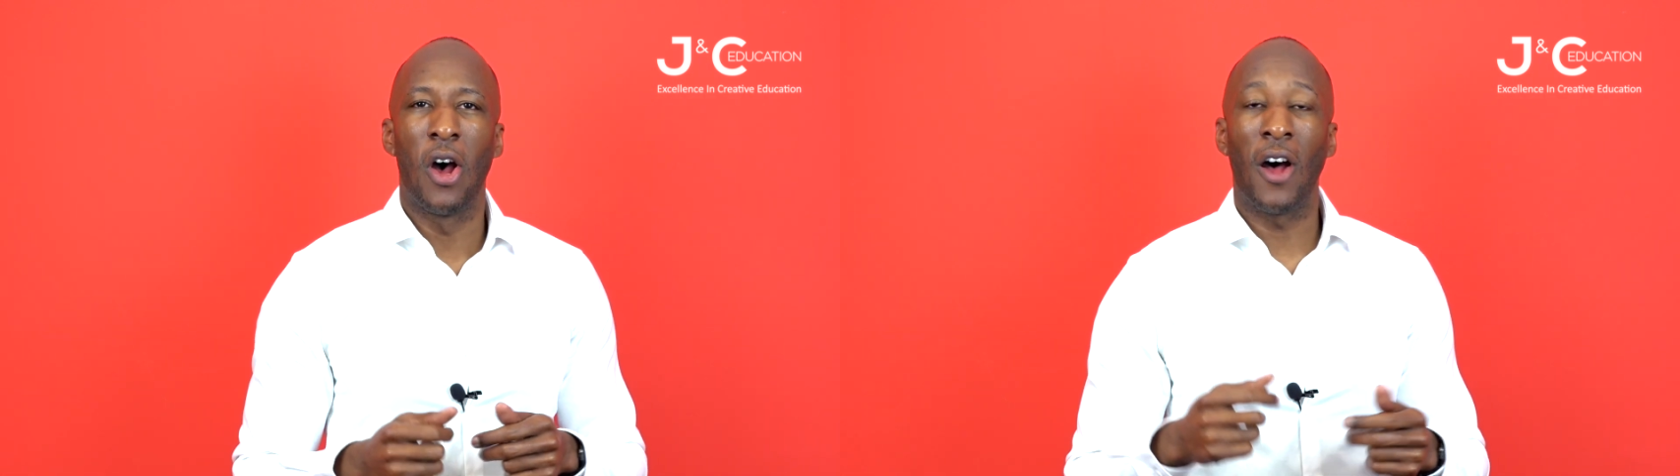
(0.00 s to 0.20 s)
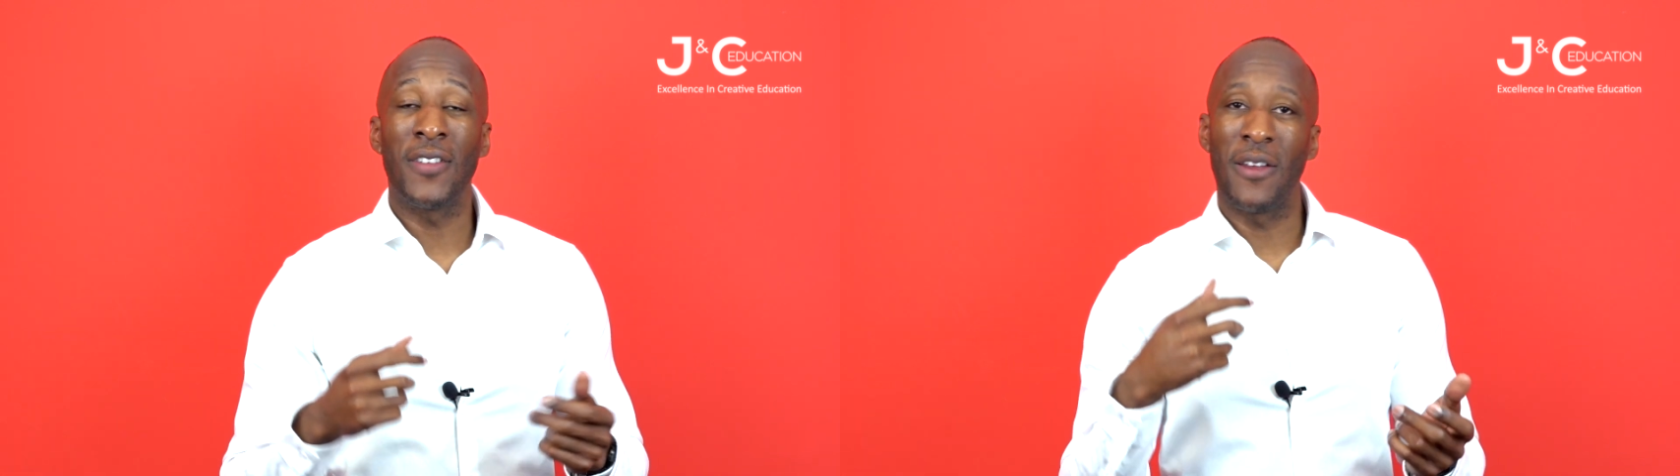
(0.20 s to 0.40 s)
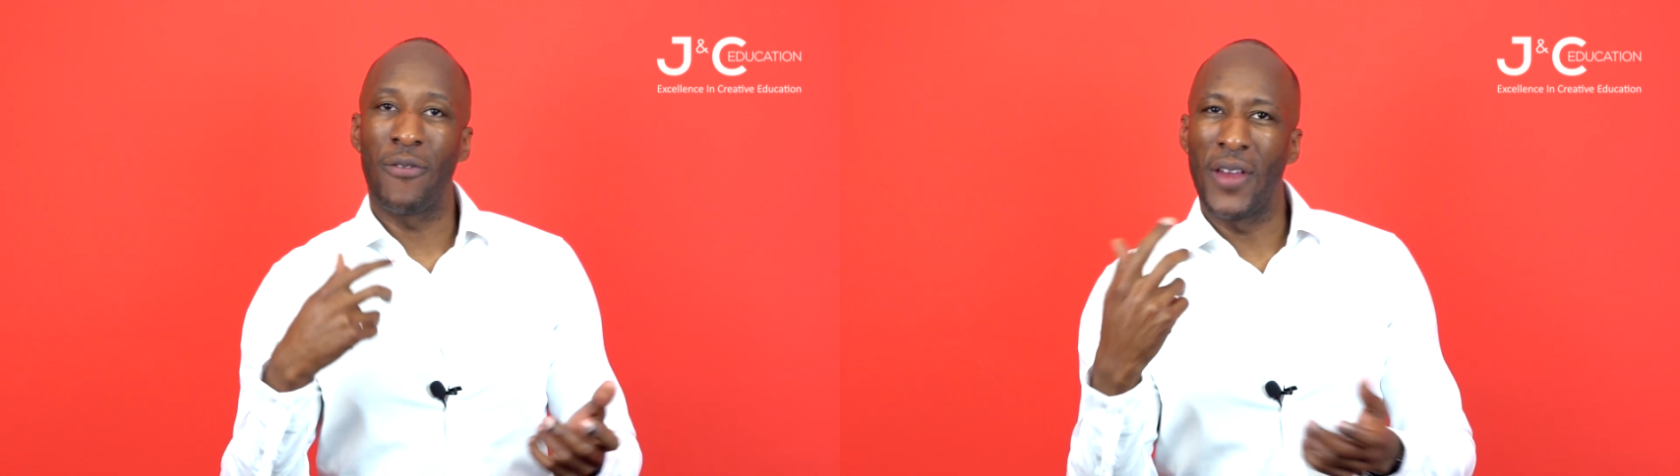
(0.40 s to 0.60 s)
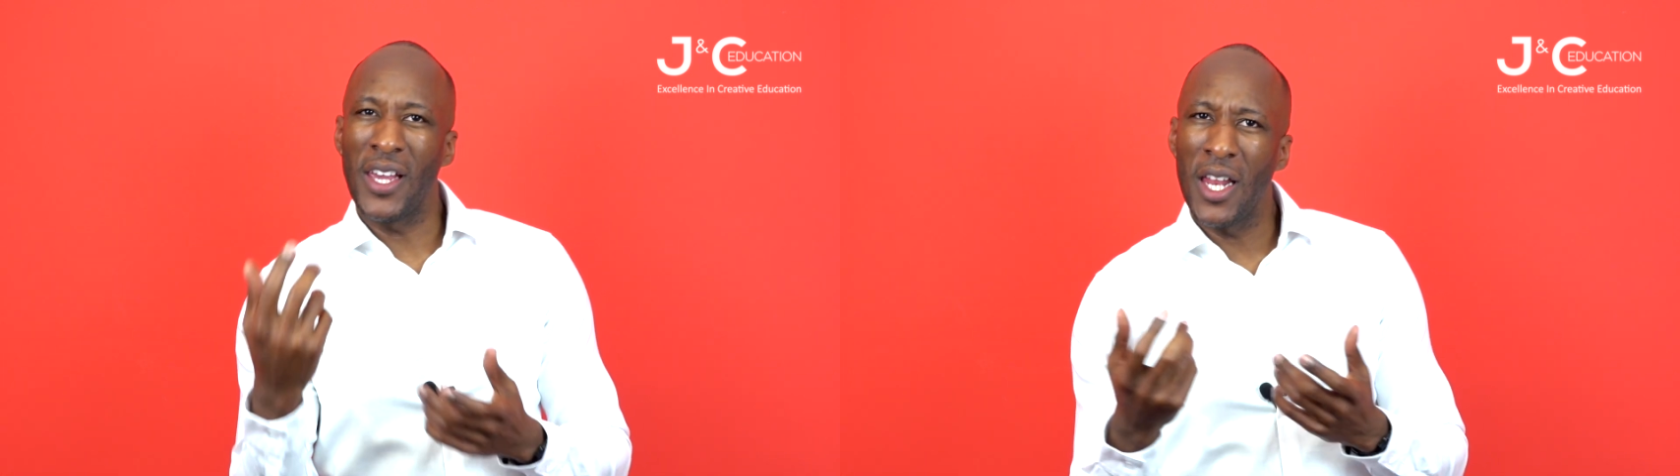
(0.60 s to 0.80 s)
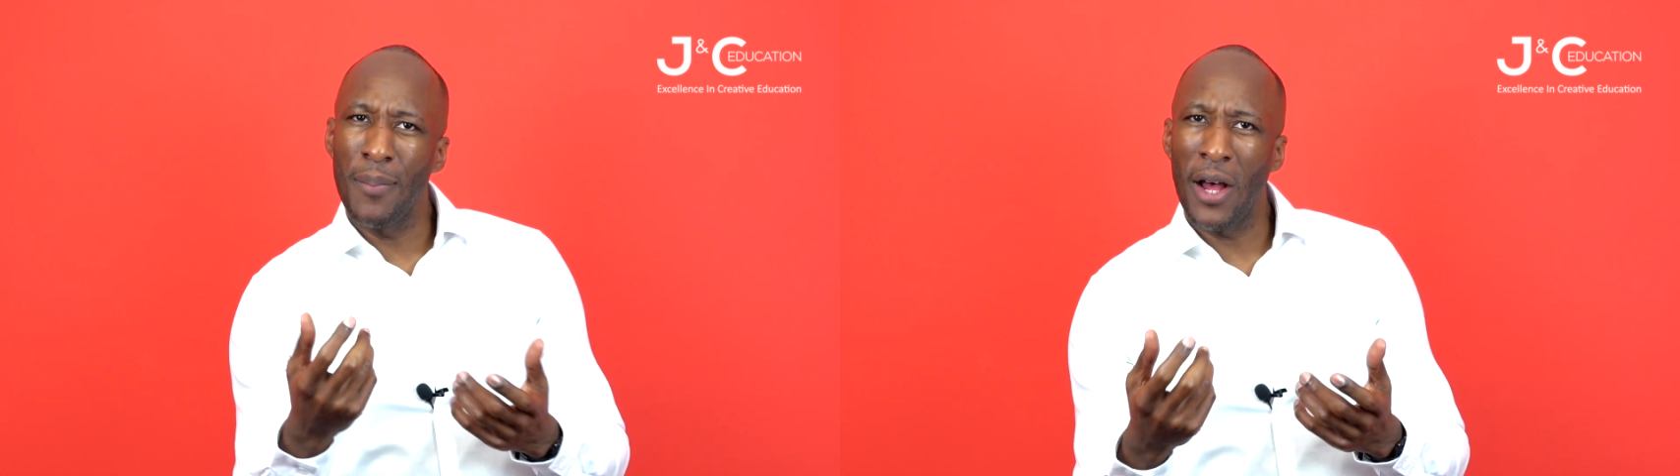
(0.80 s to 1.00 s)
Are they
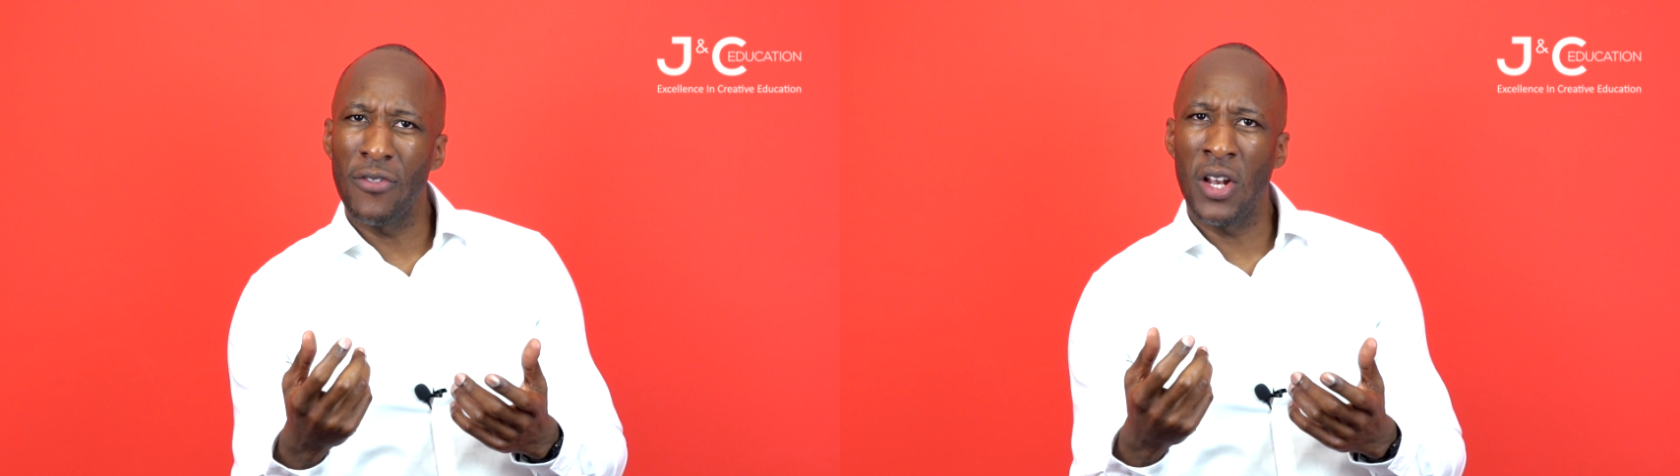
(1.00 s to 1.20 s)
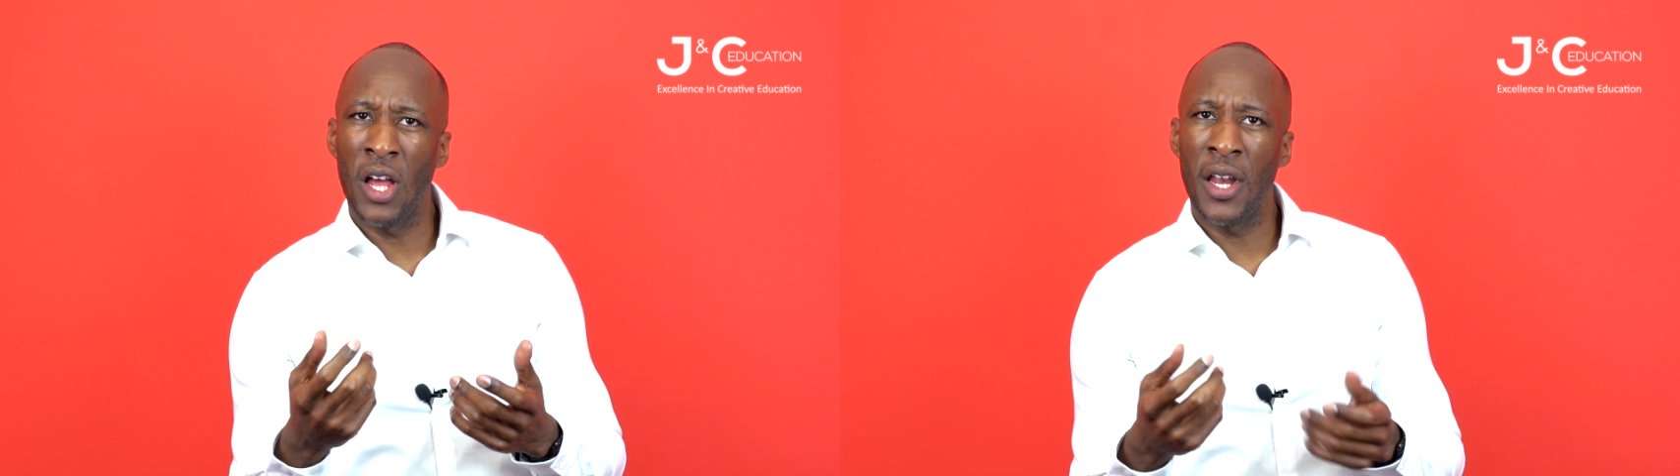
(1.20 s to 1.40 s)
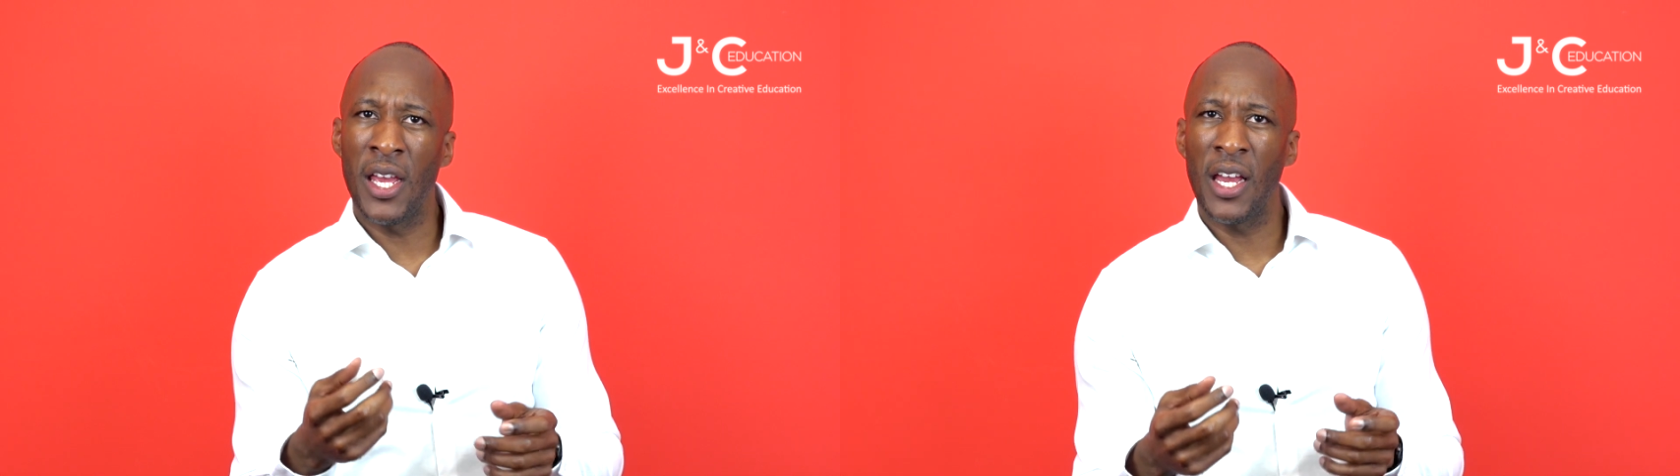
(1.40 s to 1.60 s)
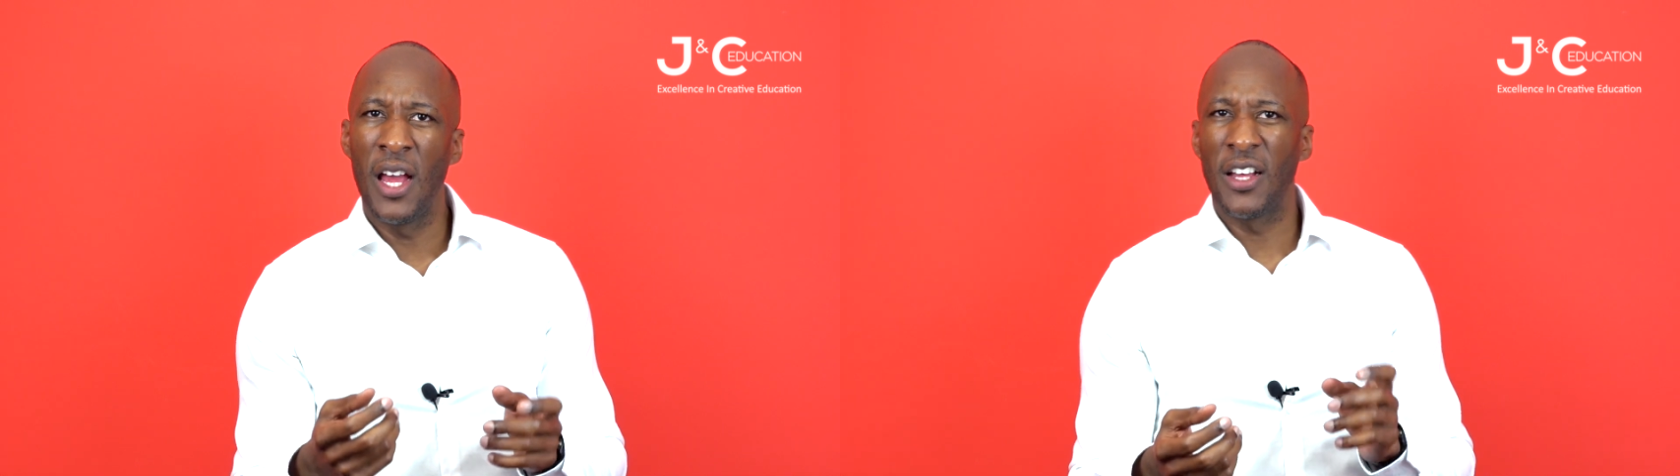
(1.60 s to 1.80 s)
thinking about the learning?